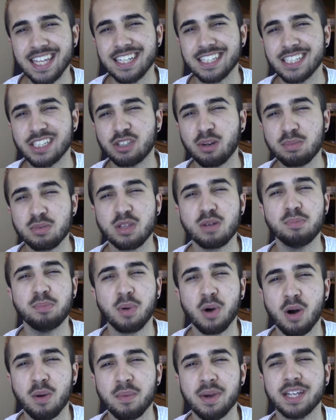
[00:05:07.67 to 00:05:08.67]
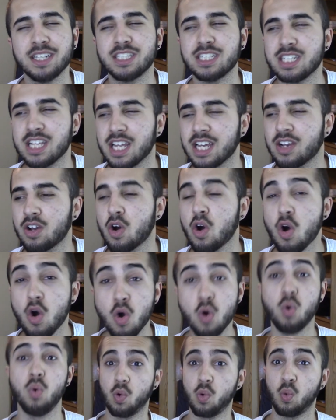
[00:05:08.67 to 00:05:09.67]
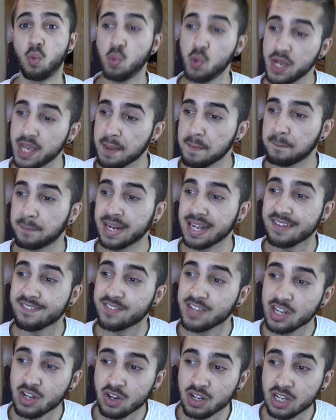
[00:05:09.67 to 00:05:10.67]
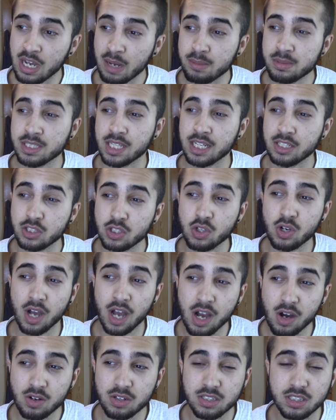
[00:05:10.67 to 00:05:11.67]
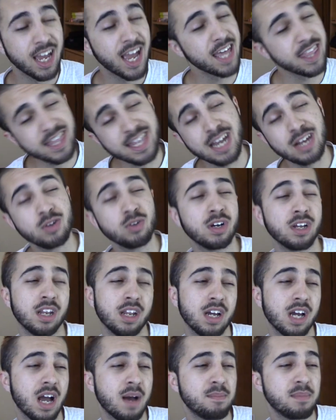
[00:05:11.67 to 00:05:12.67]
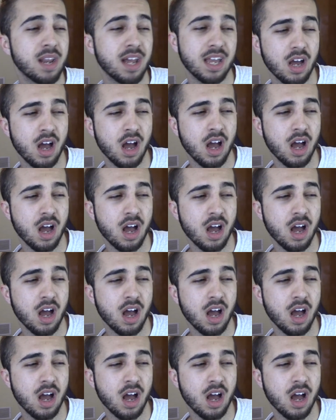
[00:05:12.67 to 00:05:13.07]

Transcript: she dropped the bomb and she's like, oh, we can play video games at your house. And then I look at her, I'm like,